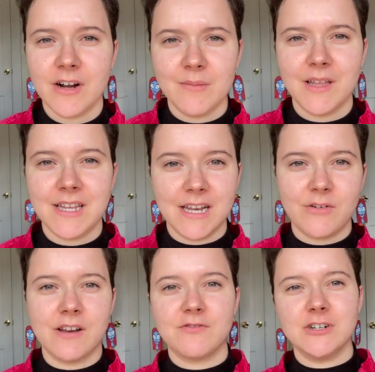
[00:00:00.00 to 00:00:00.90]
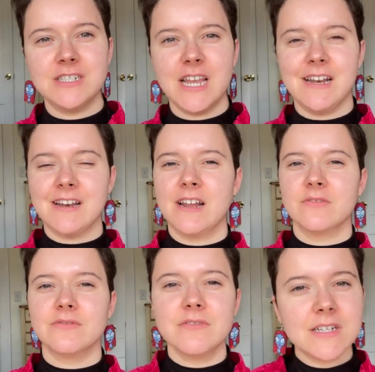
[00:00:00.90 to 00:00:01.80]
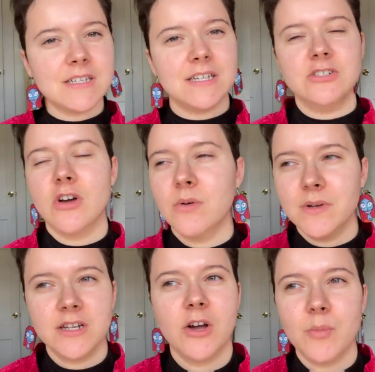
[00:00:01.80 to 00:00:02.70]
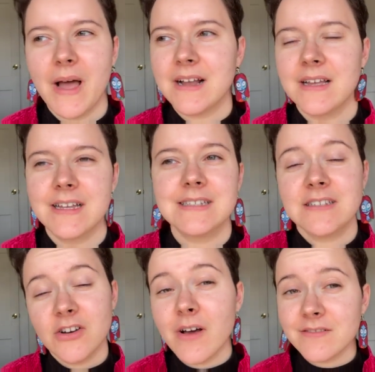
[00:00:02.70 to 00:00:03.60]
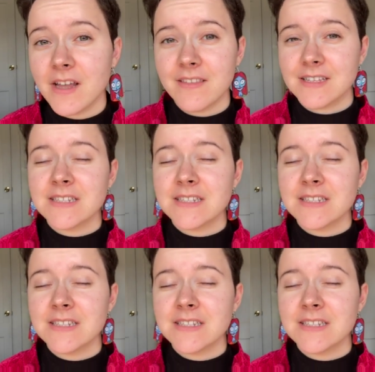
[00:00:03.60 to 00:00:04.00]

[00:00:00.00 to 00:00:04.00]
I'm like getting ready for a date, and I really don't want to go back because, you know, I've done this